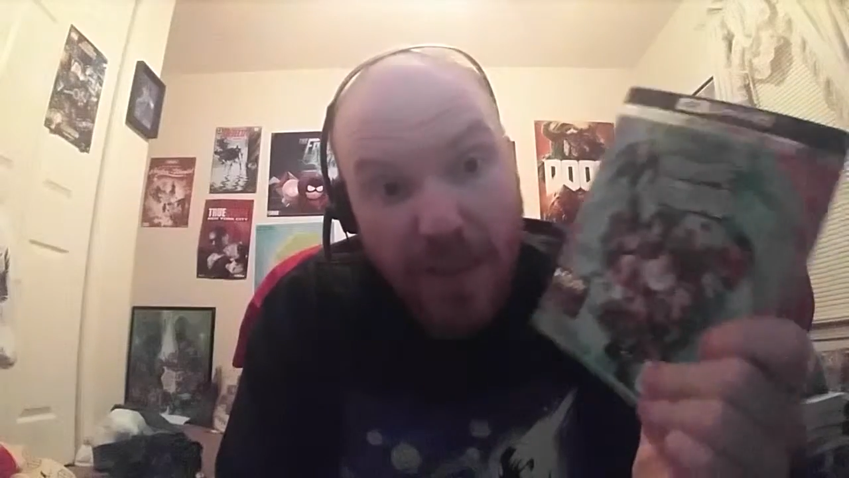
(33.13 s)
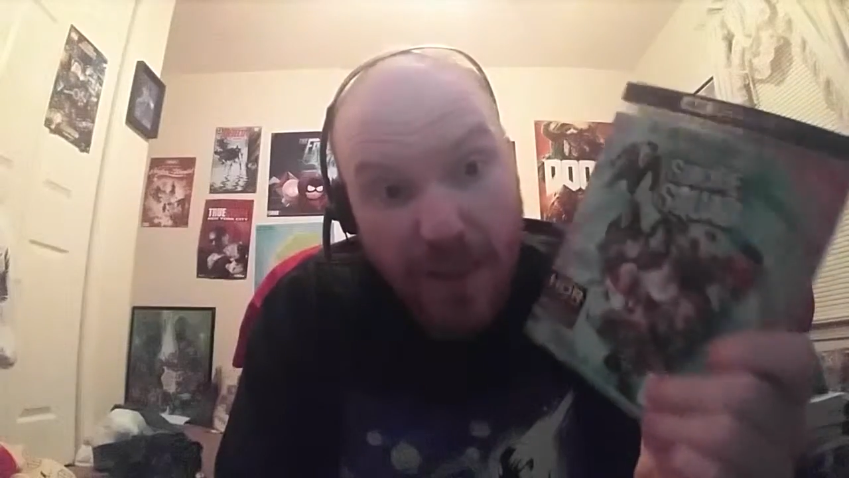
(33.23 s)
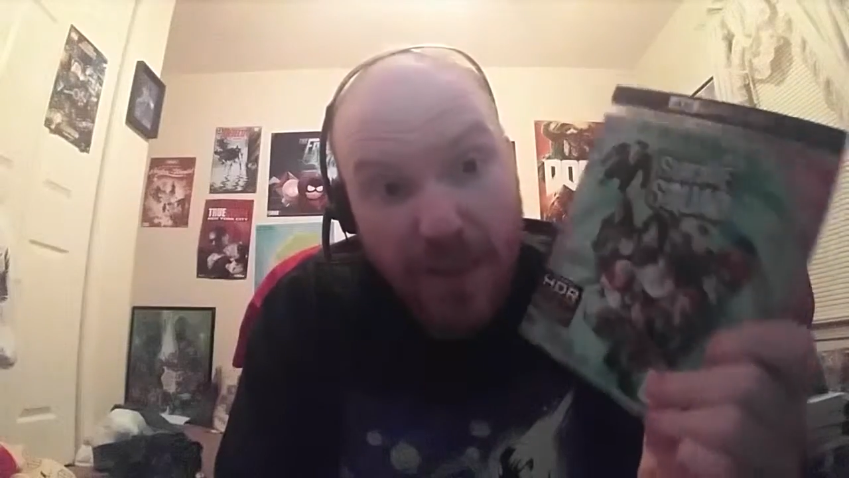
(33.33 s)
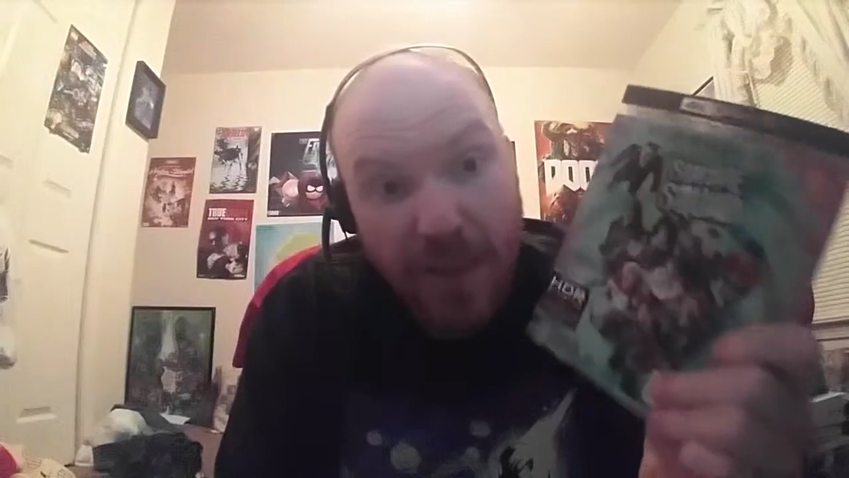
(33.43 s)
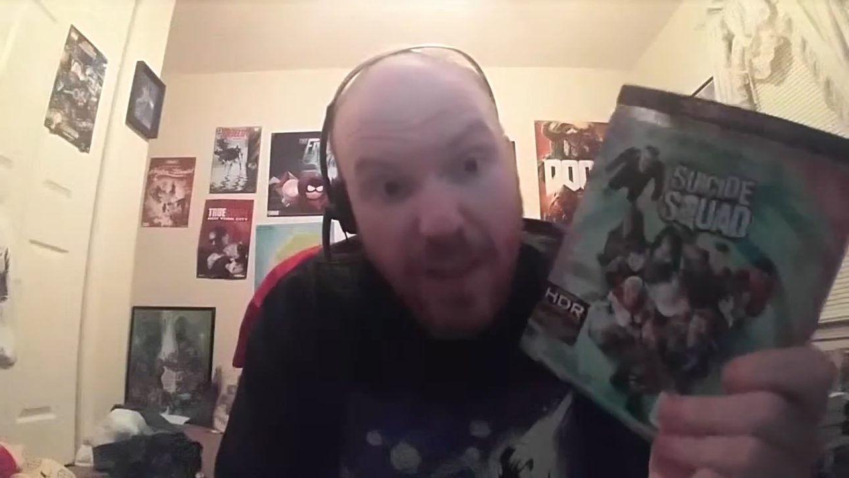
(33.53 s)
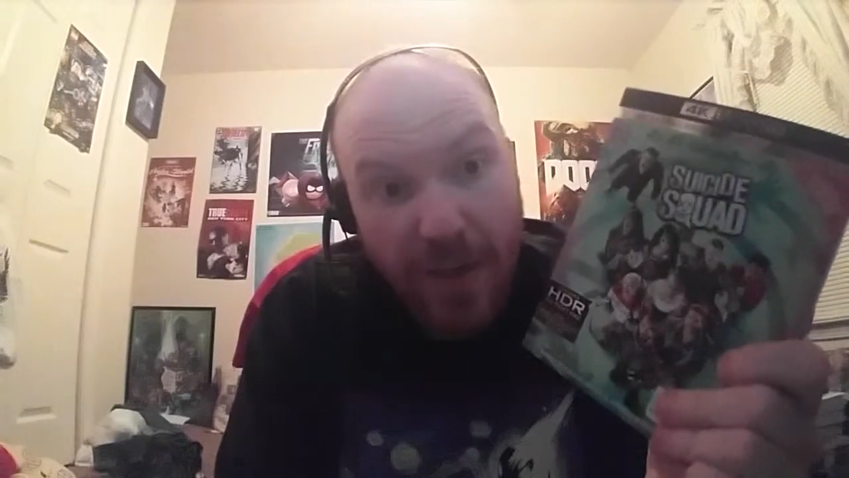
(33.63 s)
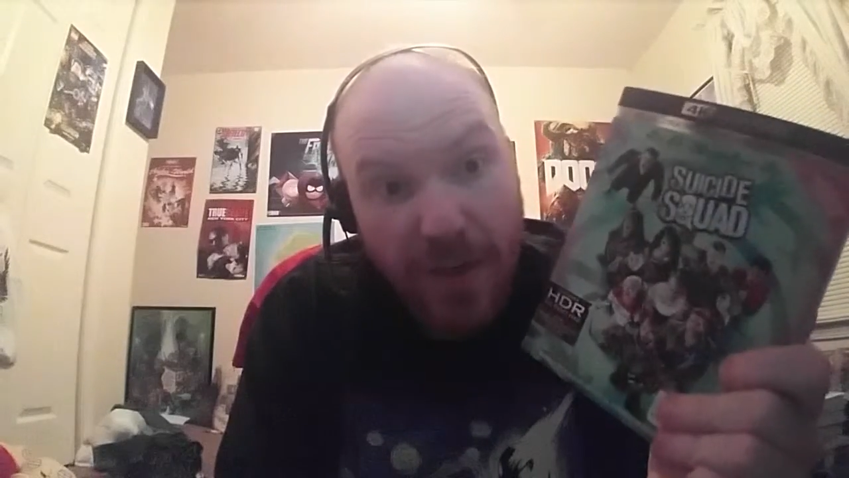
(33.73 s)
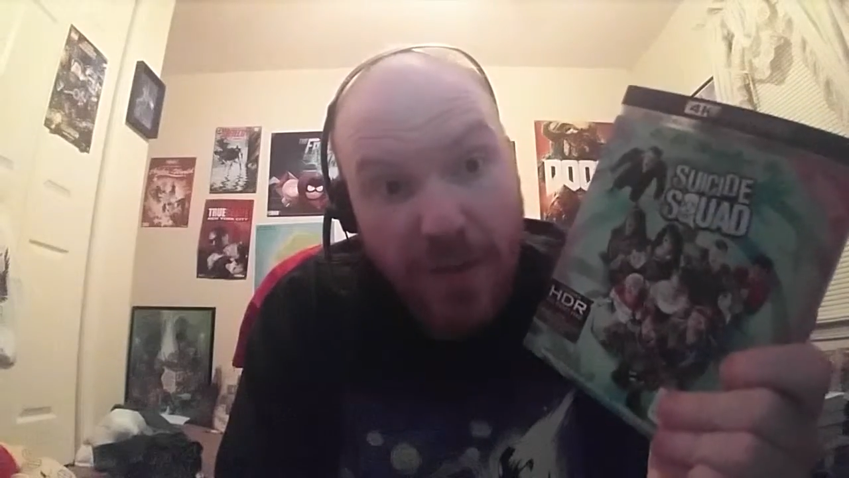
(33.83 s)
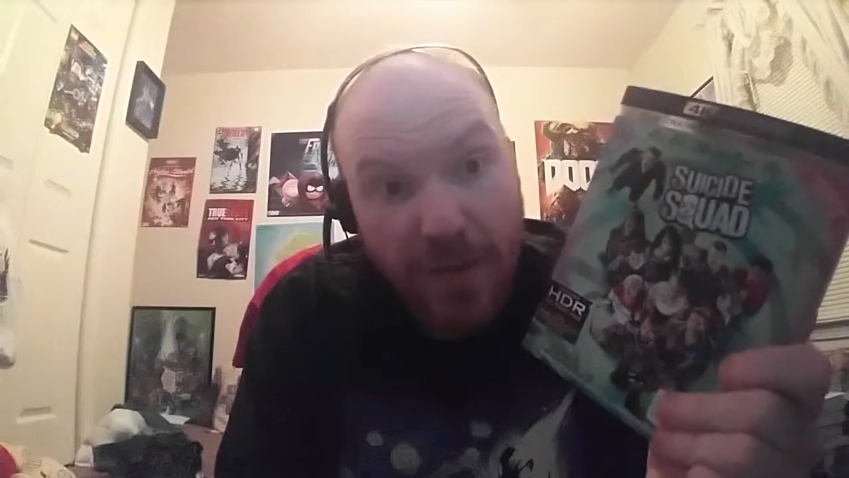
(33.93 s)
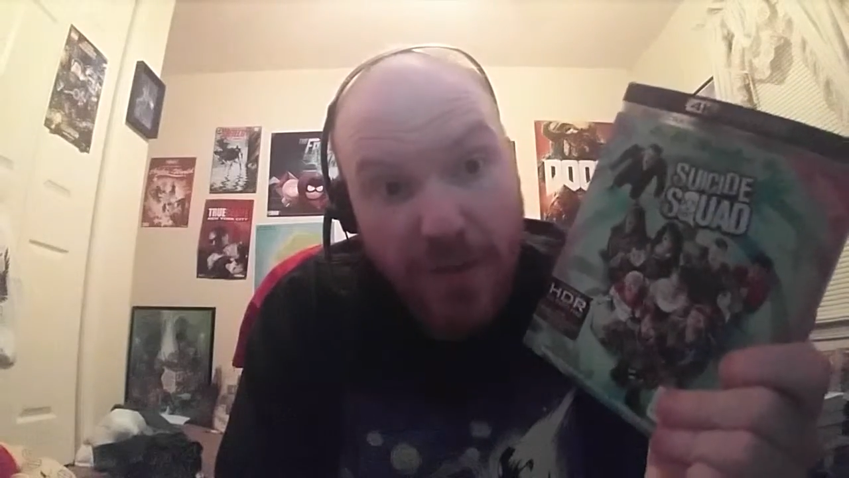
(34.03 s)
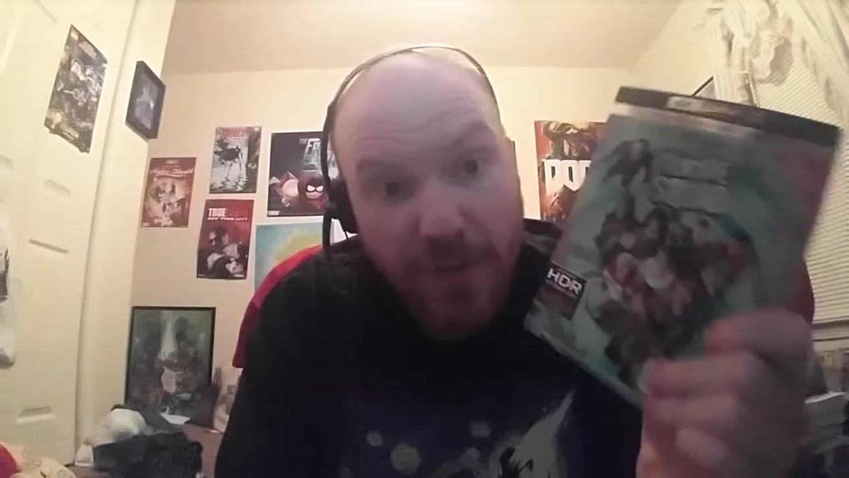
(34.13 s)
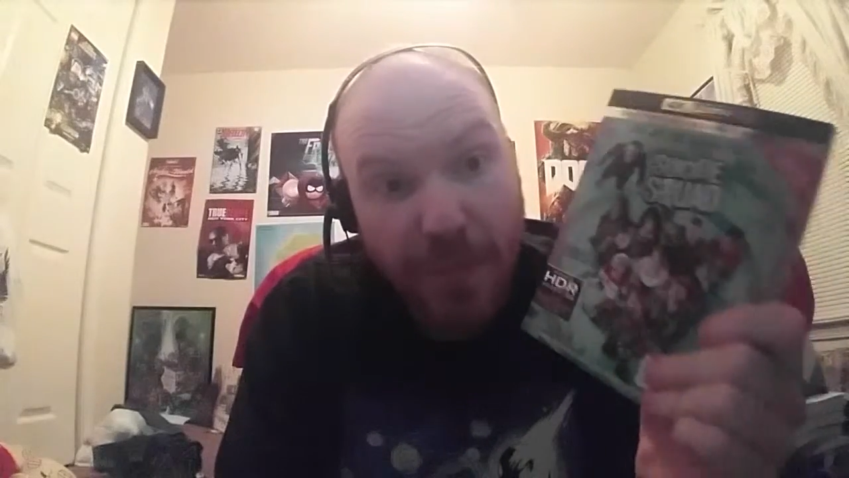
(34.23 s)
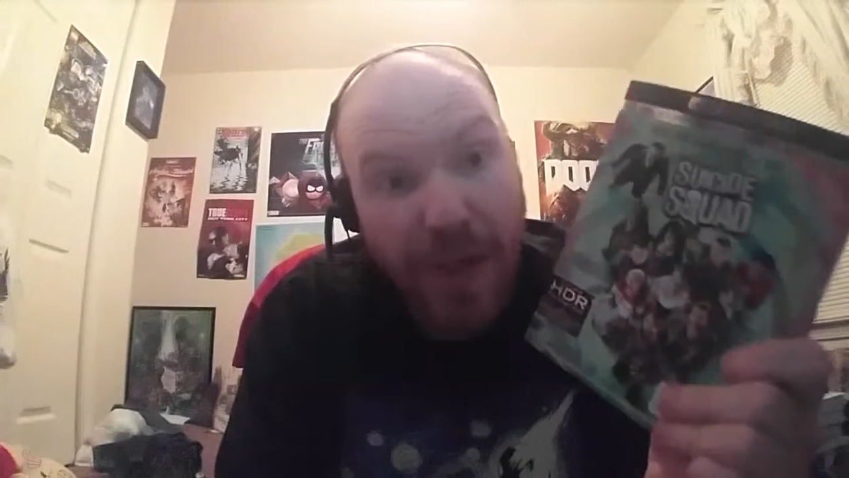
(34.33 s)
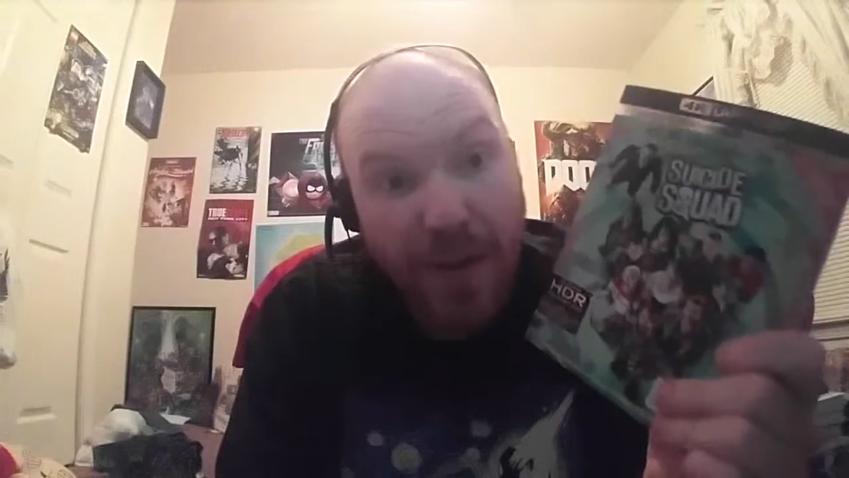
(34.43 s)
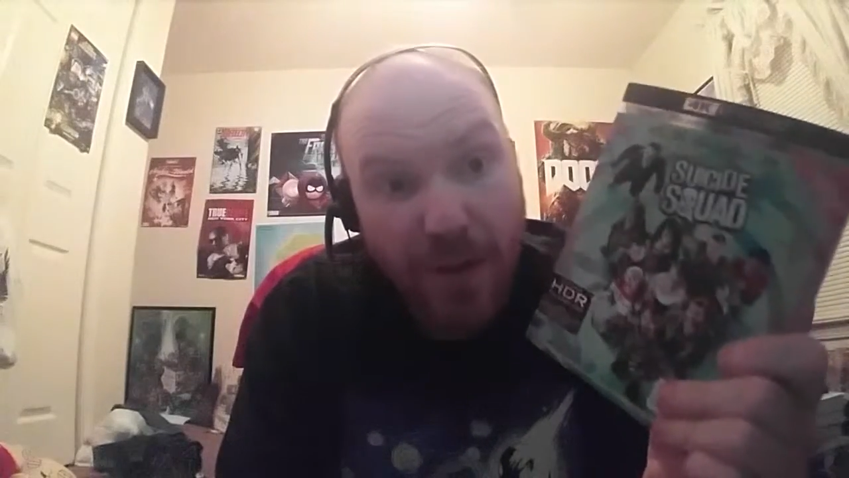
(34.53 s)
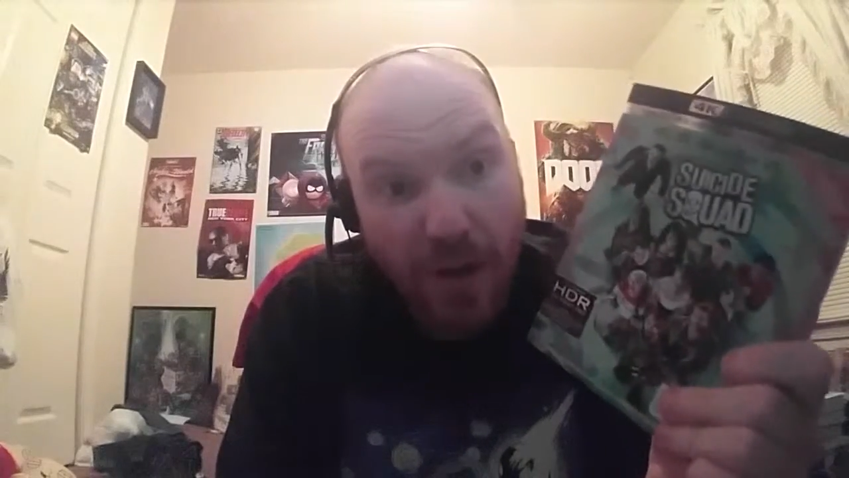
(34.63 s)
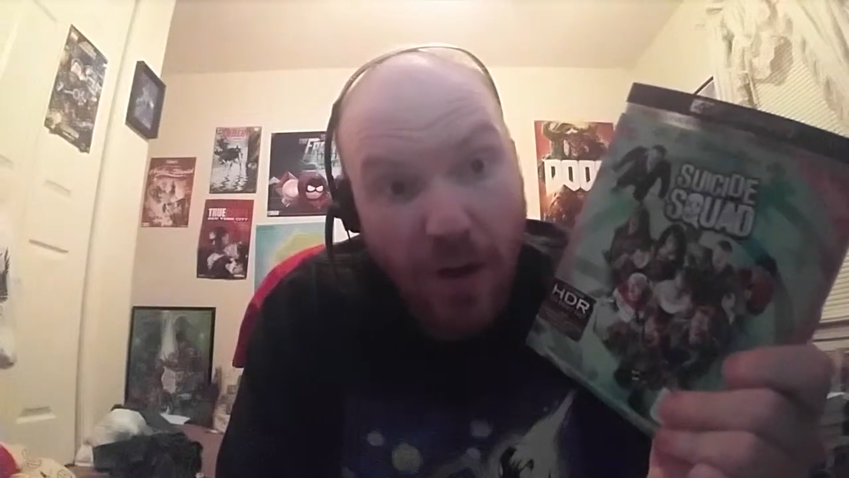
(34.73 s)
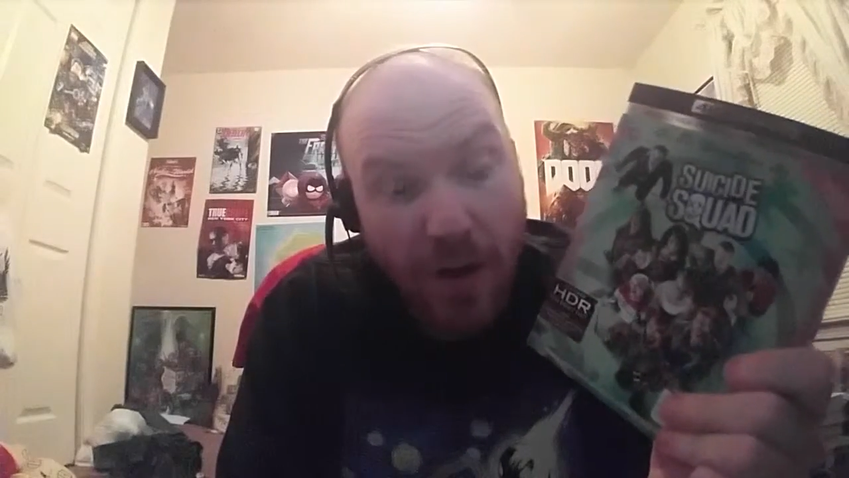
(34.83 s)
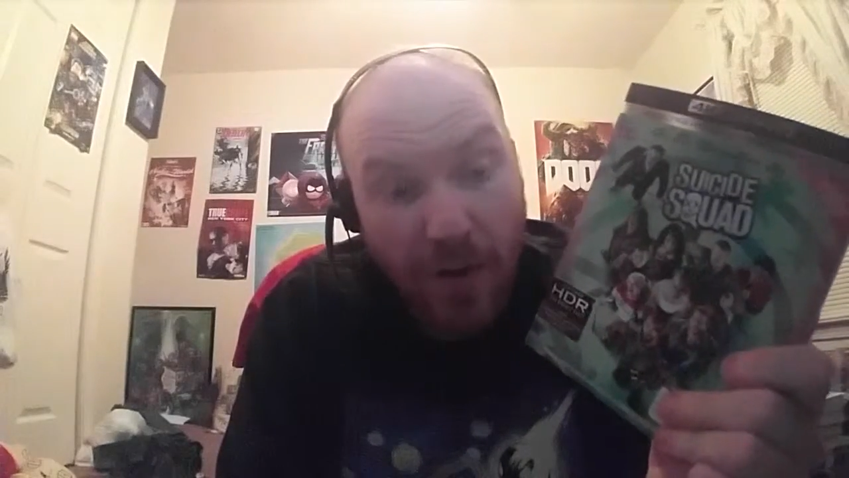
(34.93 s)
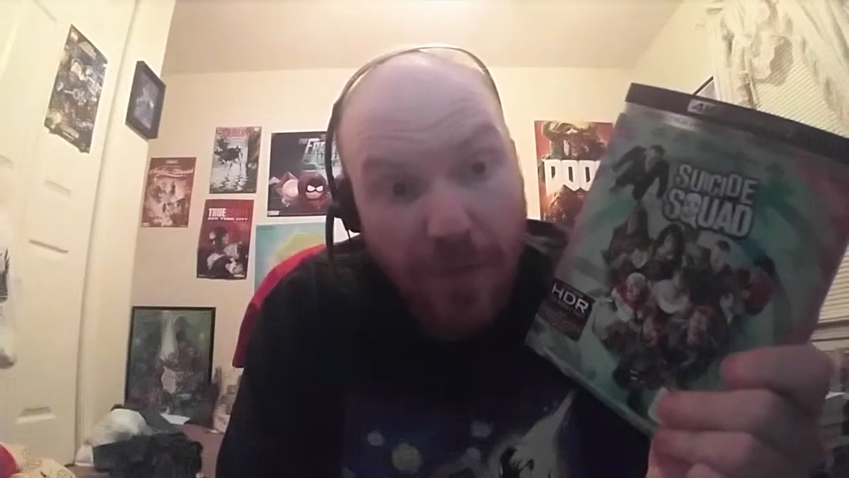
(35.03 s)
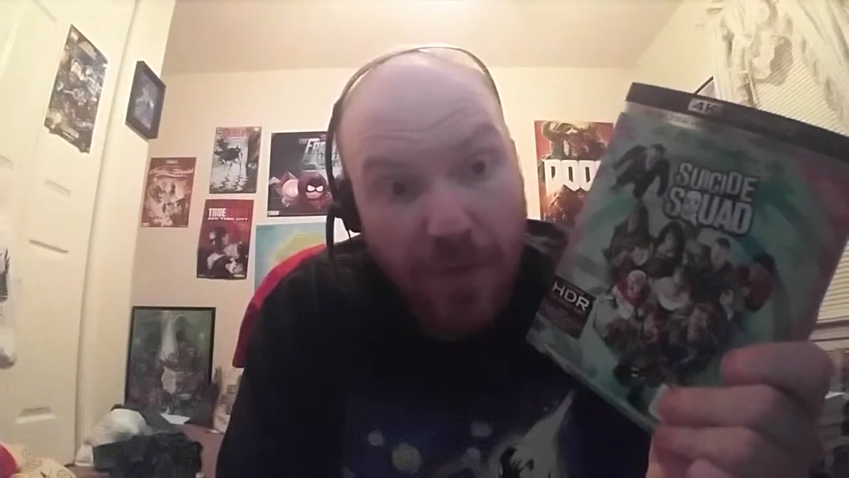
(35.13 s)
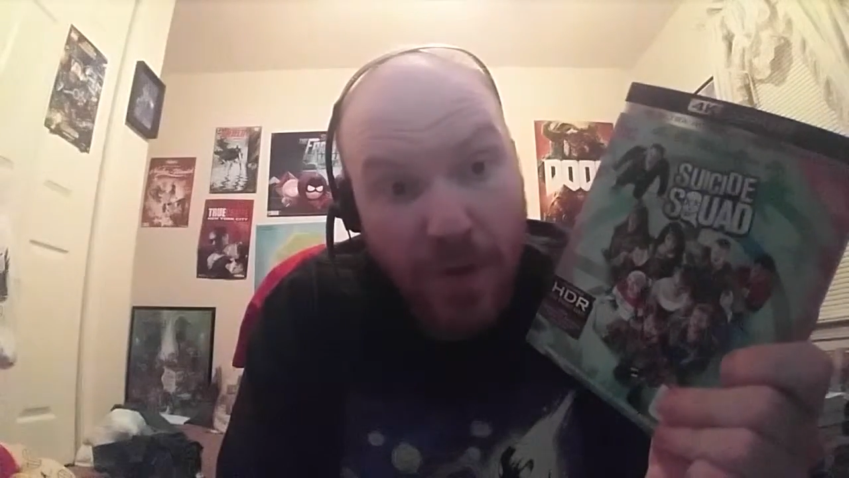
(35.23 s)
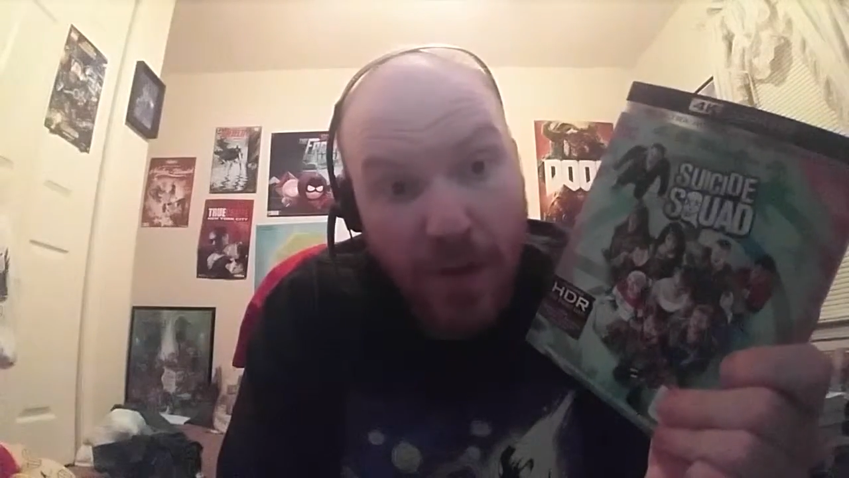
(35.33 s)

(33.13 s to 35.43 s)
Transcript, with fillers: of these characters are better off